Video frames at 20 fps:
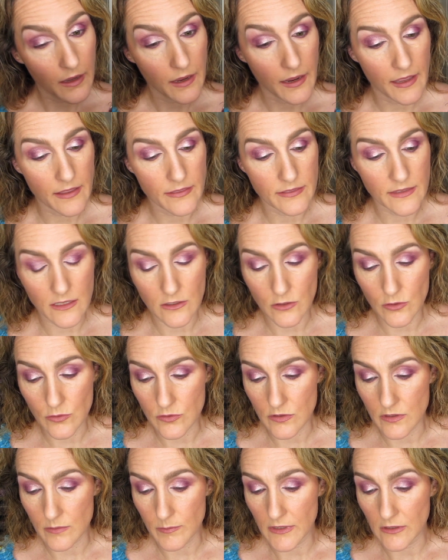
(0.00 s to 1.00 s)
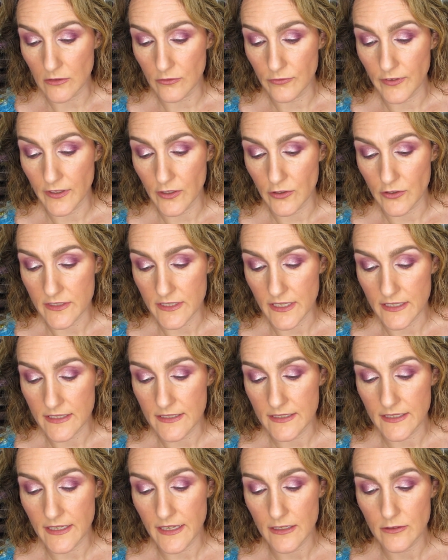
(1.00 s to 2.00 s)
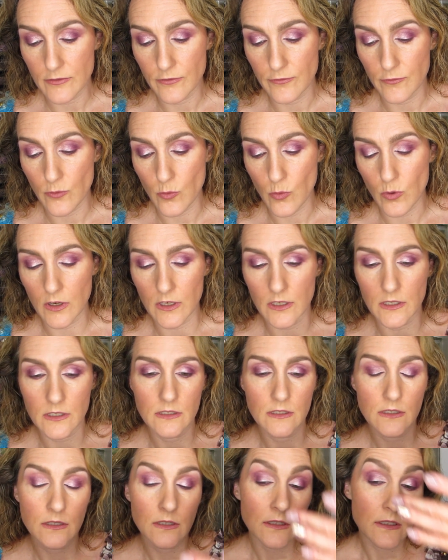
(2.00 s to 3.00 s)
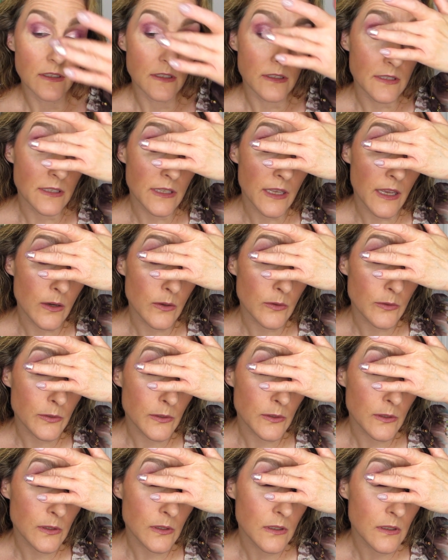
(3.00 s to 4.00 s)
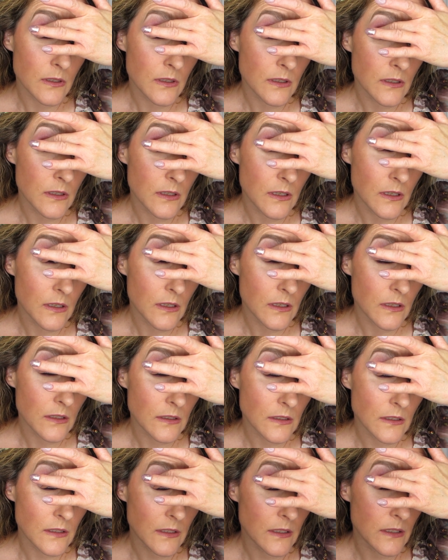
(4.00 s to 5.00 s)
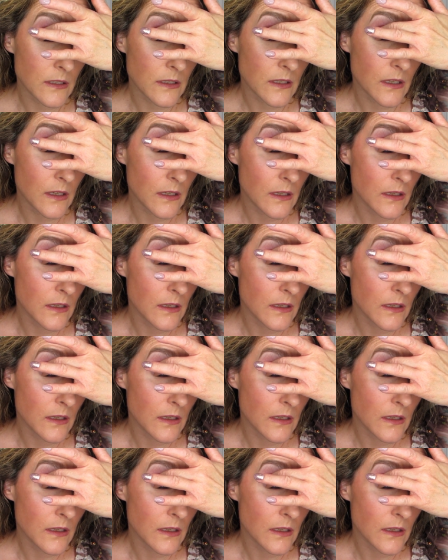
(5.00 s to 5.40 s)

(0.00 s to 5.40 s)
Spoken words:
And then use the middle finger, as I said, for the outer lid.